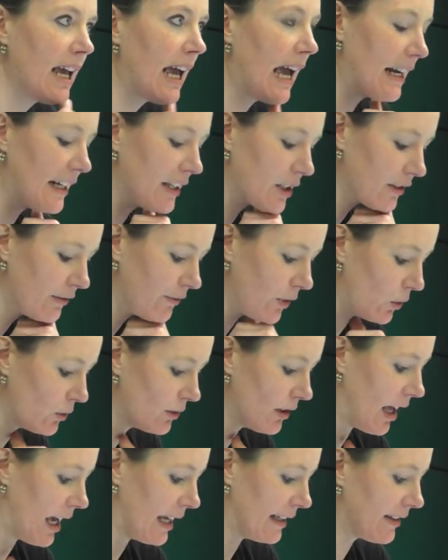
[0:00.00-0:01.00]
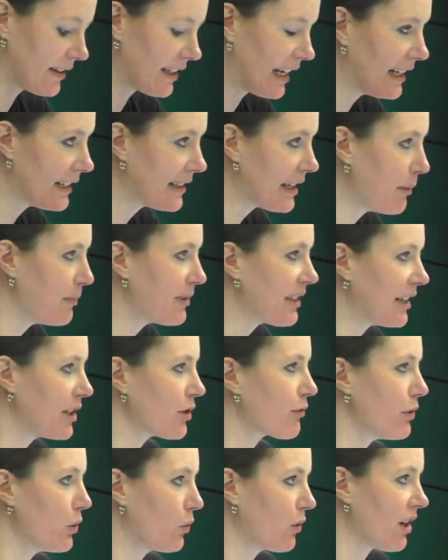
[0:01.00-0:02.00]
and its fault lines and attempts at
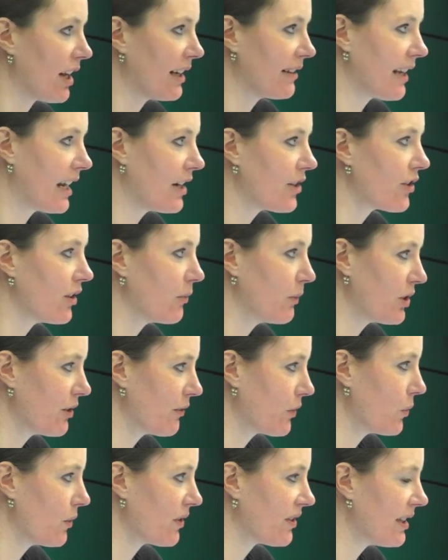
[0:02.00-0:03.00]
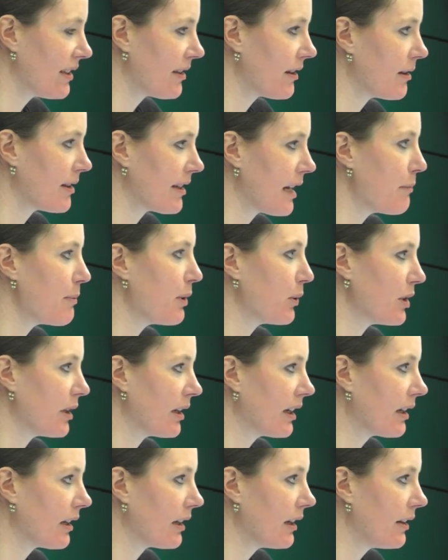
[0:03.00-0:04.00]
its reorganization, which of course is the
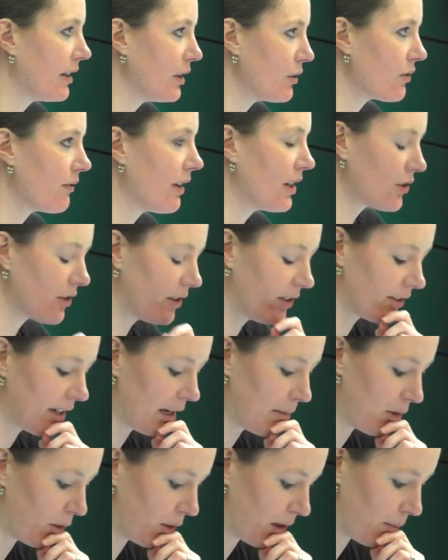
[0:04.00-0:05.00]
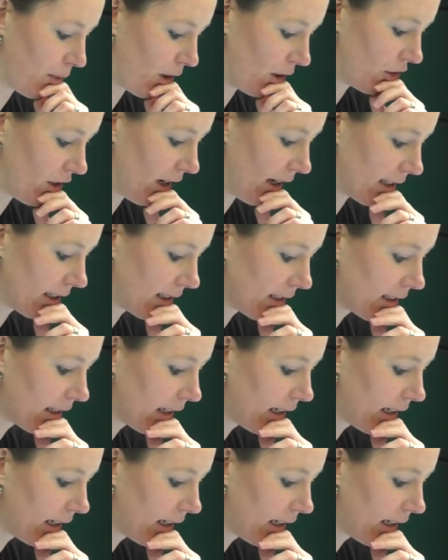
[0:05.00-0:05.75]
intervention state building project.